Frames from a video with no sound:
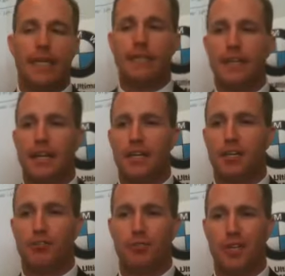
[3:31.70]
And
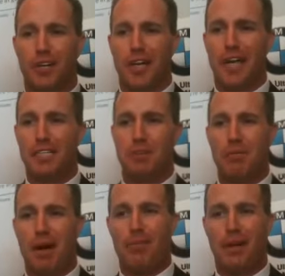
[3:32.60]
from a young age, my
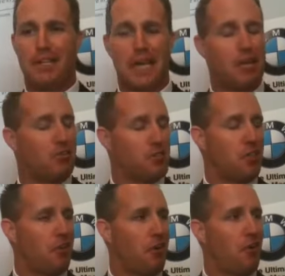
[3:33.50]
mom ran a daycare
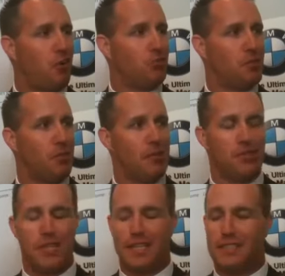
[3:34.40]
center at our home. She
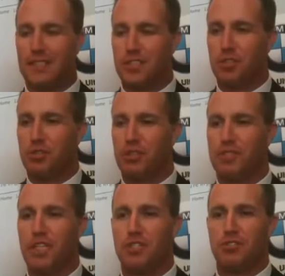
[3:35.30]
babysat children and
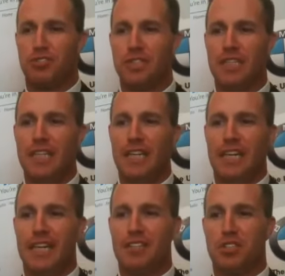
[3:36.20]
teachers,
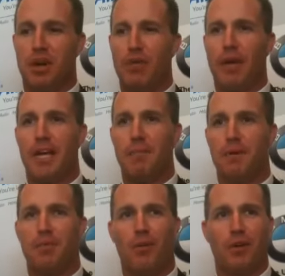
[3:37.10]
and so I'd wake up in
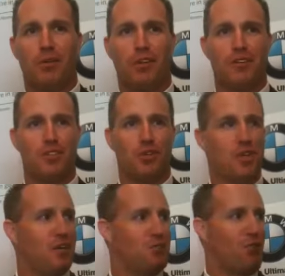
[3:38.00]
the morning with all these little
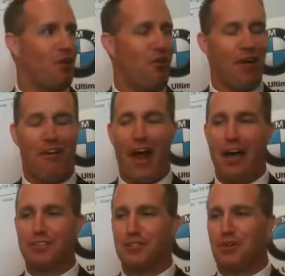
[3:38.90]
kids running around our
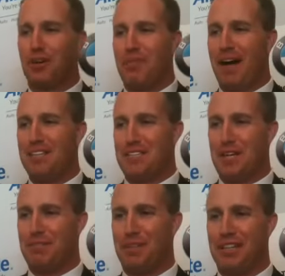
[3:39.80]
house that weren't my
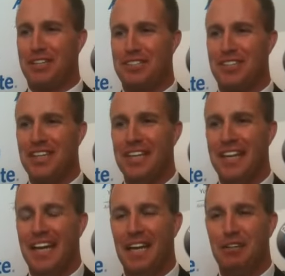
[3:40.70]
siblings,
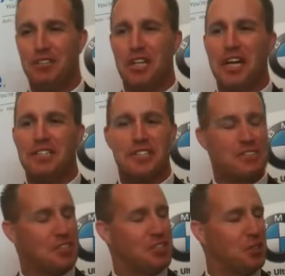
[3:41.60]
and there's an
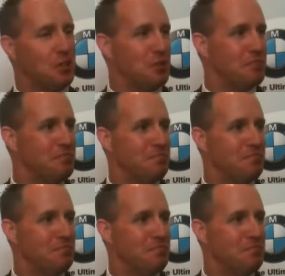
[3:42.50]
innocence in children.